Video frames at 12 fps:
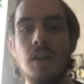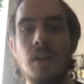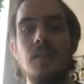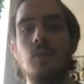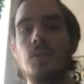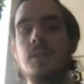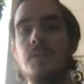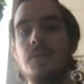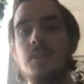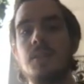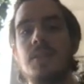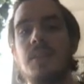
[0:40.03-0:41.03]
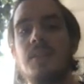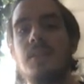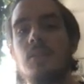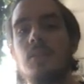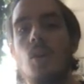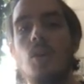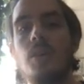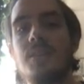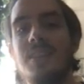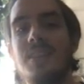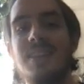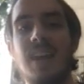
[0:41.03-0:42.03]
The only difference is that this is
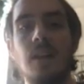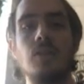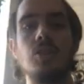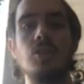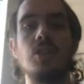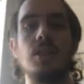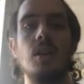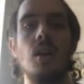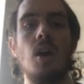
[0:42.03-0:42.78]
harnessing the energy